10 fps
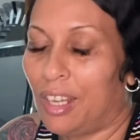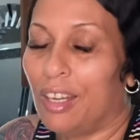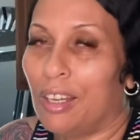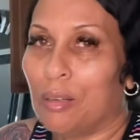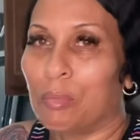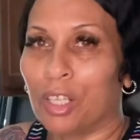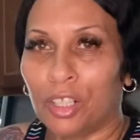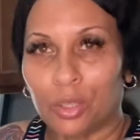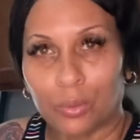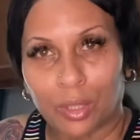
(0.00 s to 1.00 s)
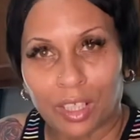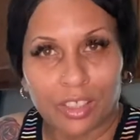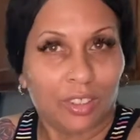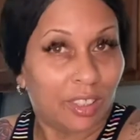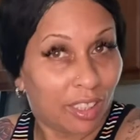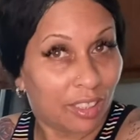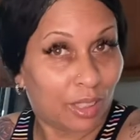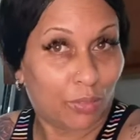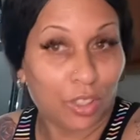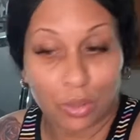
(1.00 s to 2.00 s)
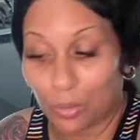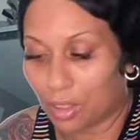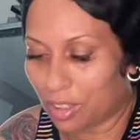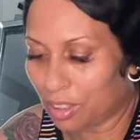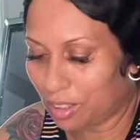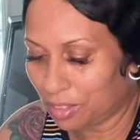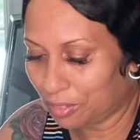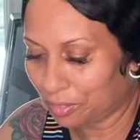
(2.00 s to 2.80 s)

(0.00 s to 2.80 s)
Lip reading: I'm gonna do a little taste for you all.